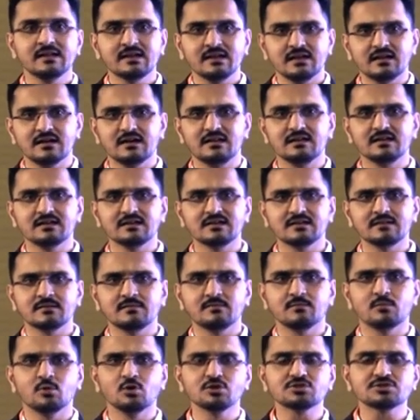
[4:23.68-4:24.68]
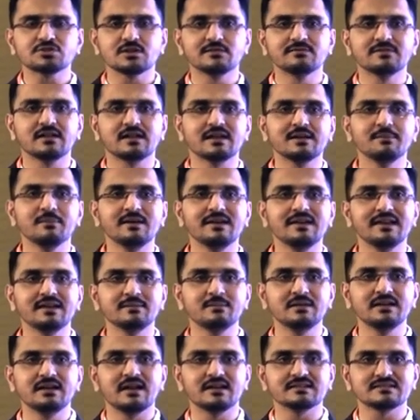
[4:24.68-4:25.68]
most of the remaining
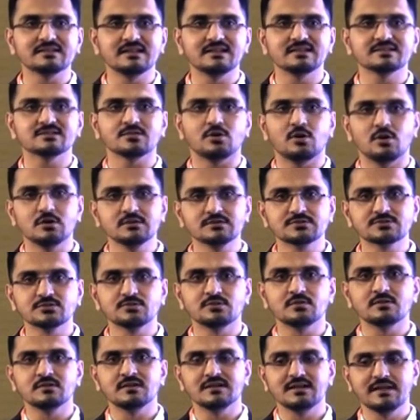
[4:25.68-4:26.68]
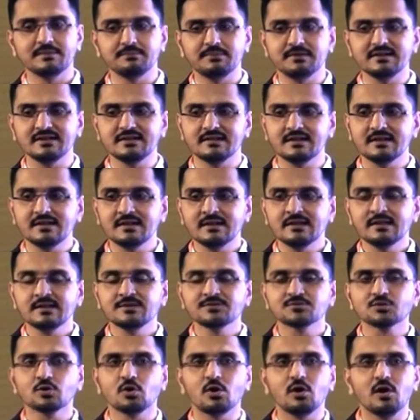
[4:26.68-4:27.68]
beta cells also deplete.
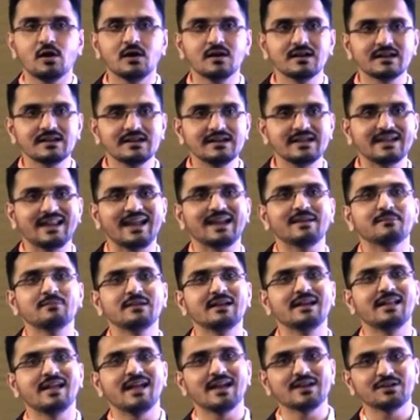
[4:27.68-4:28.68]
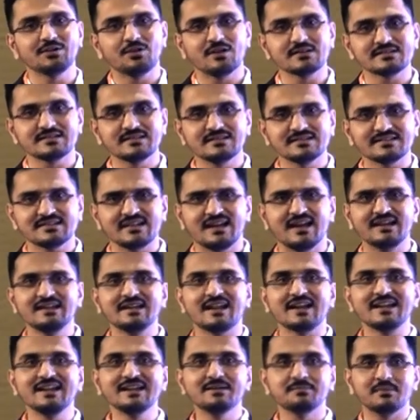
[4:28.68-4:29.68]
So early timely diagnosis and
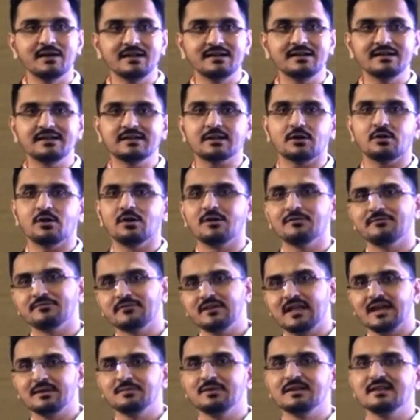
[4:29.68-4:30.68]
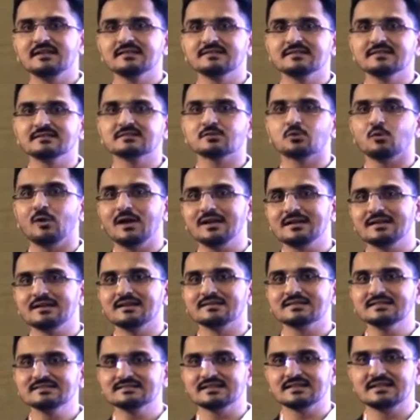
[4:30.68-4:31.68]
treatment of diabetes is quite
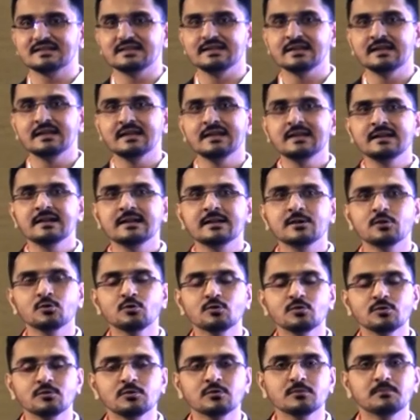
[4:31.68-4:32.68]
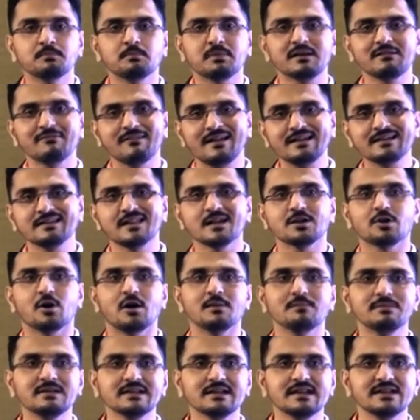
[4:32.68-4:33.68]
necessary to prevent the
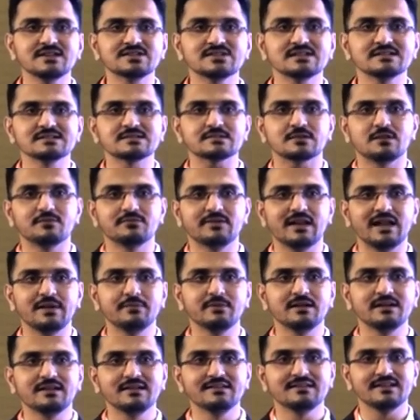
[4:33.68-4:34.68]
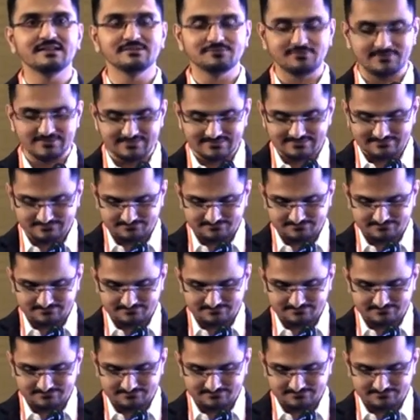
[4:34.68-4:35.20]
complications of diabetes as well.